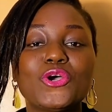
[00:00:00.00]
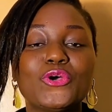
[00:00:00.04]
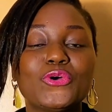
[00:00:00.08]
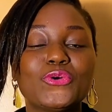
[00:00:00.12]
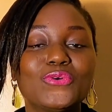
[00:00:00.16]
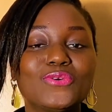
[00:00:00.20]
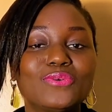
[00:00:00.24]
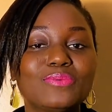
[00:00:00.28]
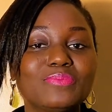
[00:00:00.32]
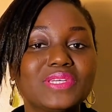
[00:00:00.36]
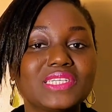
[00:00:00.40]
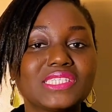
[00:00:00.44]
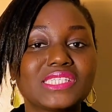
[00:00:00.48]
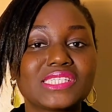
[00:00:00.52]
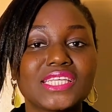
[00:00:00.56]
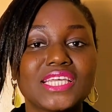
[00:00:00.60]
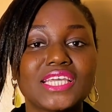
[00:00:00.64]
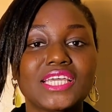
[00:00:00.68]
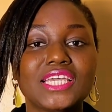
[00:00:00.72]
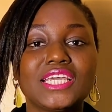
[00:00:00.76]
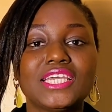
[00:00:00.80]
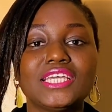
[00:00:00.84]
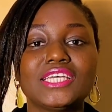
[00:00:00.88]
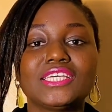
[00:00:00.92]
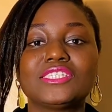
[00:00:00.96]
who
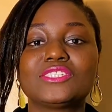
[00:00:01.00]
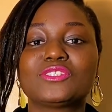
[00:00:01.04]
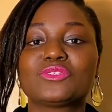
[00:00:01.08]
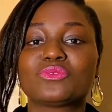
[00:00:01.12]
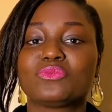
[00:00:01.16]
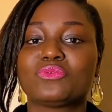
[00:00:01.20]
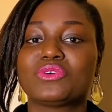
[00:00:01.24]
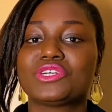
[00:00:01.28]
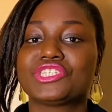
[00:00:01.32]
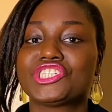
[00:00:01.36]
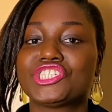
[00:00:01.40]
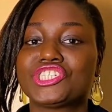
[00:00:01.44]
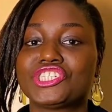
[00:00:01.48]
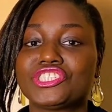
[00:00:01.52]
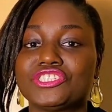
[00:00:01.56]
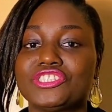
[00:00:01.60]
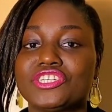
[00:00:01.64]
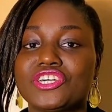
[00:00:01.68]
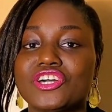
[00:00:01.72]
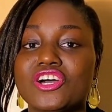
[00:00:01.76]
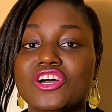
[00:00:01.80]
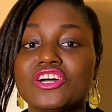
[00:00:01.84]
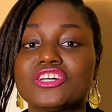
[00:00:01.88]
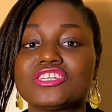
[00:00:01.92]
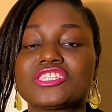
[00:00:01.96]
Missy is, what she
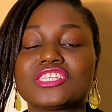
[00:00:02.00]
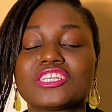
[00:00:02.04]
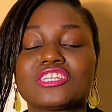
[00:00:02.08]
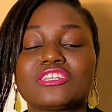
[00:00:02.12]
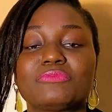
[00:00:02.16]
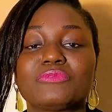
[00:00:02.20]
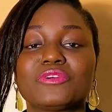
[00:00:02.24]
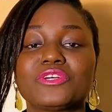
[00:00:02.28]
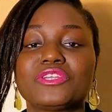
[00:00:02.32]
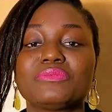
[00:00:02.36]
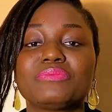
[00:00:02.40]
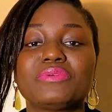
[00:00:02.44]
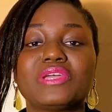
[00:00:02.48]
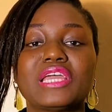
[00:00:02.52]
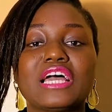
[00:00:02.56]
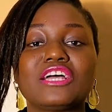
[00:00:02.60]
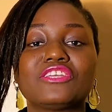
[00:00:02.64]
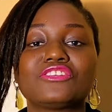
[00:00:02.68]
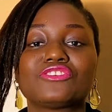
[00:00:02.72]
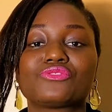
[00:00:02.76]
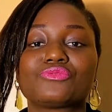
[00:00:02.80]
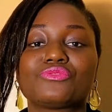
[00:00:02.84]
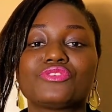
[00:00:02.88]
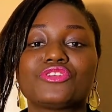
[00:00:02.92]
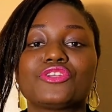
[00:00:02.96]
does, and I'm going to be
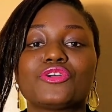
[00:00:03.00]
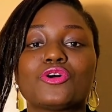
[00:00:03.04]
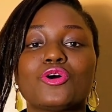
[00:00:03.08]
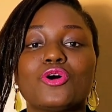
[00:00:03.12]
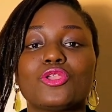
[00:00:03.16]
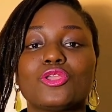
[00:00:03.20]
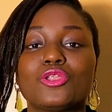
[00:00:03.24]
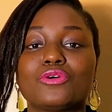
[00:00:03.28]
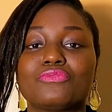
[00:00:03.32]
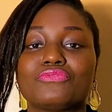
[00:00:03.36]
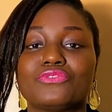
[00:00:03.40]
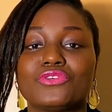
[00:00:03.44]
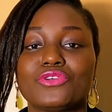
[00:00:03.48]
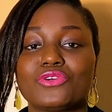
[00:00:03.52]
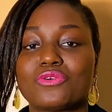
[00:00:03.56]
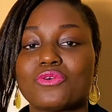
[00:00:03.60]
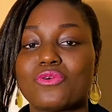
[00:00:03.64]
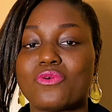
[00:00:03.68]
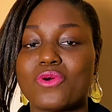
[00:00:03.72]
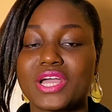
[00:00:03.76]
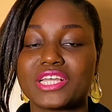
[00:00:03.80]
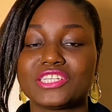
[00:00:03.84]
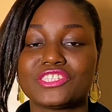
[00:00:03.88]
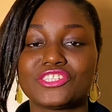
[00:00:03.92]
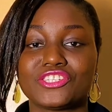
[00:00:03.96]
answering all of your
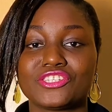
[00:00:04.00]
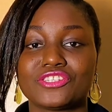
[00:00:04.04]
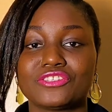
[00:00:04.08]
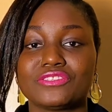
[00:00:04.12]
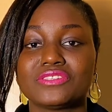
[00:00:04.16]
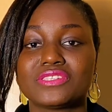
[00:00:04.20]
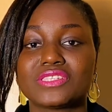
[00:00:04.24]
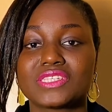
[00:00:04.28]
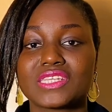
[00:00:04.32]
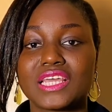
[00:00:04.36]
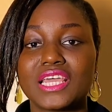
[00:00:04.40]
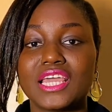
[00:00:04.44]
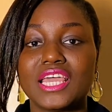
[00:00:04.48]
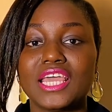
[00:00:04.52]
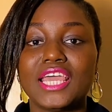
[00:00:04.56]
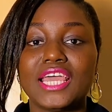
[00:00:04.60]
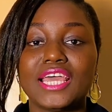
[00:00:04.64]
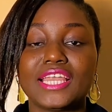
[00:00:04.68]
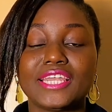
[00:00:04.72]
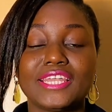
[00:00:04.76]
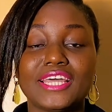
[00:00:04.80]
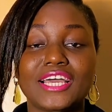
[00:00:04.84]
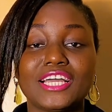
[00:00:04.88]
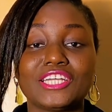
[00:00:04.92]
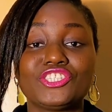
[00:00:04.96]
questions
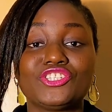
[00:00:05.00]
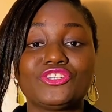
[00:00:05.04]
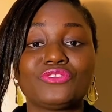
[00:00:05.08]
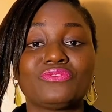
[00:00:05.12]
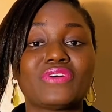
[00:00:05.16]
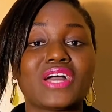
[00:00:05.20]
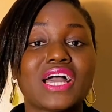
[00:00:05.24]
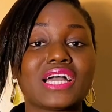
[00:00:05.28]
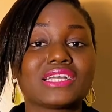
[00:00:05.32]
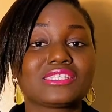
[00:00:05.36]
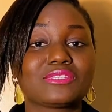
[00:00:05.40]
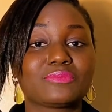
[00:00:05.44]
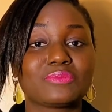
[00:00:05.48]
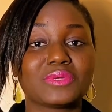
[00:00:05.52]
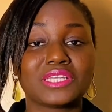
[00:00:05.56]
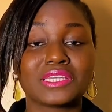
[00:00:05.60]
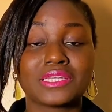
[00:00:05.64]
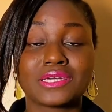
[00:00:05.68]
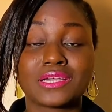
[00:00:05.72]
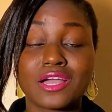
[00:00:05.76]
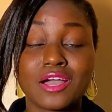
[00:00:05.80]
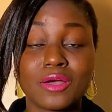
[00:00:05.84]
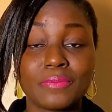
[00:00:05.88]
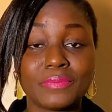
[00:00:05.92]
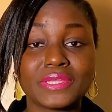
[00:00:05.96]
that you've asked me in the
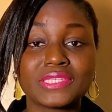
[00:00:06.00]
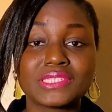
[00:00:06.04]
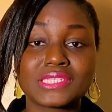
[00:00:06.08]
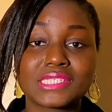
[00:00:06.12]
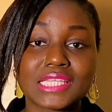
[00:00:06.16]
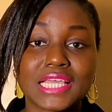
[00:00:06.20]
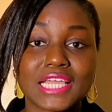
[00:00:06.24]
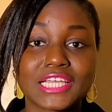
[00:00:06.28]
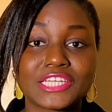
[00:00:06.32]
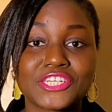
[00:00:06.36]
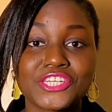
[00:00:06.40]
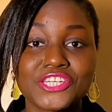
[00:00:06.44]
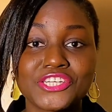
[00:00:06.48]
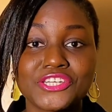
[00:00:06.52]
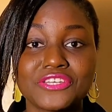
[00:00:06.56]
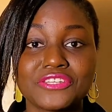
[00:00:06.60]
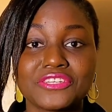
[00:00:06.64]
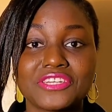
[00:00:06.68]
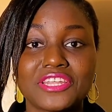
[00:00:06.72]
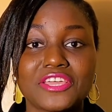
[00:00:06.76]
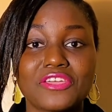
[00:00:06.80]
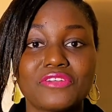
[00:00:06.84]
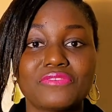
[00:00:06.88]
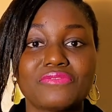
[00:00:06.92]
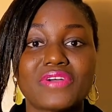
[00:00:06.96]
comment section,
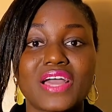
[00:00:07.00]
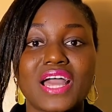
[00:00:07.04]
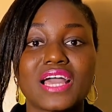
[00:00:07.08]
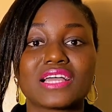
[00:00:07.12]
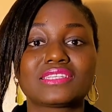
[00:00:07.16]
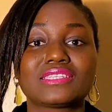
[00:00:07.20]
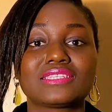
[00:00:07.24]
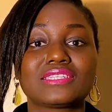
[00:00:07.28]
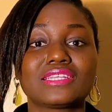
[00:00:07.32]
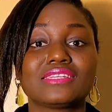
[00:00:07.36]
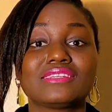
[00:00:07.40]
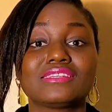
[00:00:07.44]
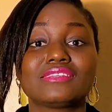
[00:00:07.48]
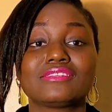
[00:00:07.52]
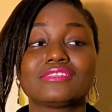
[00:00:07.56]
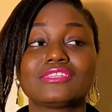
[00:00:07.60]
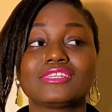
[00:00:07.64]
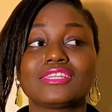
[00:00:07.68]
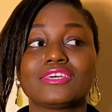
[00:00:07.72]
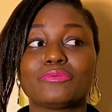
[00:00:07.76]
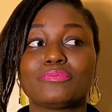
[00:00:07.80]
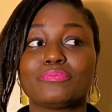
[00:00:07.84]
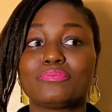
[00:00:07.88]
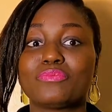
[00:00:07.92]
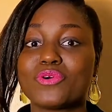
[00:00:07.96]
that you've asked in
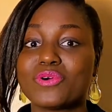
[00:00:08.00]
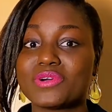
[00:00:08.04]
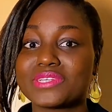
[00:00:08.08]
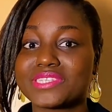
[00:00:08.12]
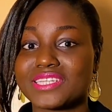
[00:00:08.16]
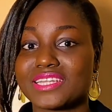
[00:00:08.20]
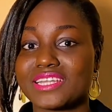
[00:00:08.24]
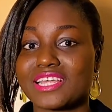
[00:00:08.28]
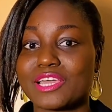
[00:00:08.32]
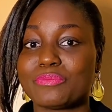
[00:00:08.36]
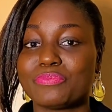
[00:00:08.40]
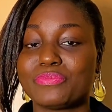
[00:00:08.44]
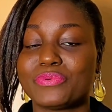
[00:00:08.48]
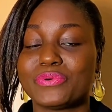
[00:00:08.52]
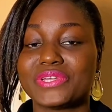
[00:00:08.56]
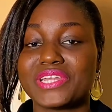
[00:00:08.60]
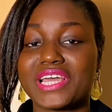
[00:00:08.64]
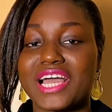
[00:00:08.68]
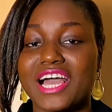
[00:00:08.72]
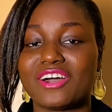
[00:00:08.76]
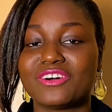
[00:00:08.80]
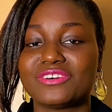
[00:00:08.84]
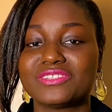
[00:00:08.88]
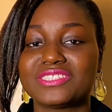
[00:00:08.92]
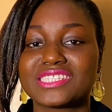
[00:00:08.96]
the post that I put
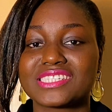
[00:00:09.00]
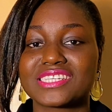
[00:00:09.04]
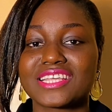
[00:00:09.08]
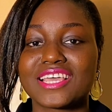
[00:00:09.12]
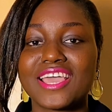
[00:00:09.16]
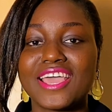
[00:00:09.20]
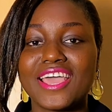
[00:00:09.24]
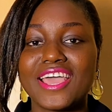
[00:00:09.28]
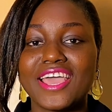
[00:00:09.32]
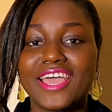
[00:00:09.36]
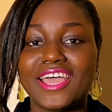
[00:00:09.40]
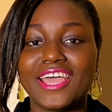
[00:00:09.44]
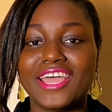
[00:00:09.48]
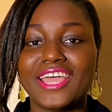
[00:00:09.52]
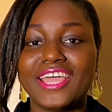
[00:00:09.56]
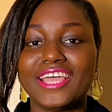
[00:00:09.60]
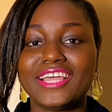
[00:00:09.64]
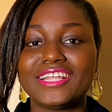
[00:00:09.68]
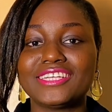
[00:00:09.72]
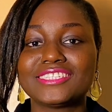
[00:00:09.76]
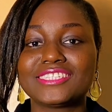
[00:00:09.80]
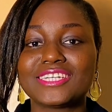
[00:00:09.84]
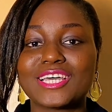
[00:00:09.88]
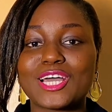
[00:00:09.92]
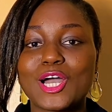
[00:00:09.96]
out.
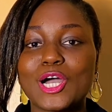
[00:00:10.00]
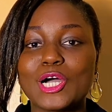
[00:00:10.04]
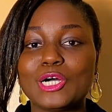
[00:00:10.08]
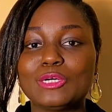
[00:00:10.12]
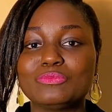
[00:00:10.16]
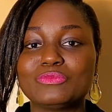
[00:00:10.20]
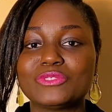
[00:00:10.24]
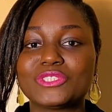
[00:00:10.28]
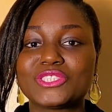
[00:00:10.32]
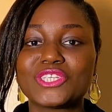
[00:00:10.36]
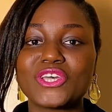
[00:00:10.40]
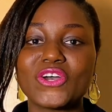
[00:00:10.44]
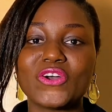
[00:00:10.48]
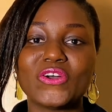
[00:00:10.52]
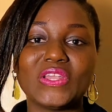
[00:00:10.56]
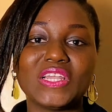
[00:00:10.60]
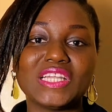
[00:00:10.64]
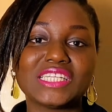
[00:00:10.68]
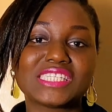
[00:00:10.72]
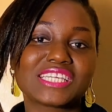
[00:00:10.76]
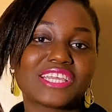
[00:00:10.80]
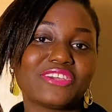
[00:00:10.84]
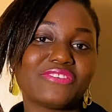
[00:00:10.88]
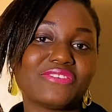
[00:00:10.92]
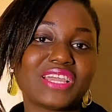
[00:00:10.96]
And so
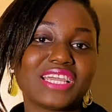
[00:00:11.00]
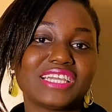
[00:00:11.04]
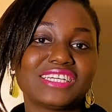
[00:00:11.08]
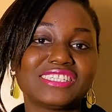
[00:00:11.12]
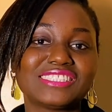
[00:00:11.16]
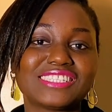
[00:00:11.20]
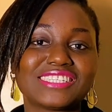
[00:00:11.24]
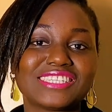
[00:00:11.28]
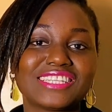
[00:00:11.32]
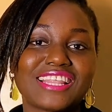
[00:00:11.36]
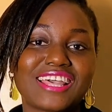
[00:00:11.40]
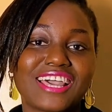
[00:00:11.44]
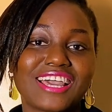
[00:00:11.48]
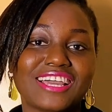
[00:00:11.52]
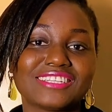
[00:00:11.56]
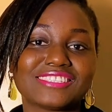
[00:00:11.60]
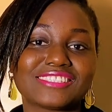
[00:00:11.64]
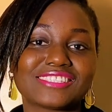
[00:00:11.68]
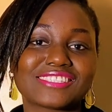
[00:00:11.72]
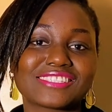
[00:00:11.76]
let's get right into that.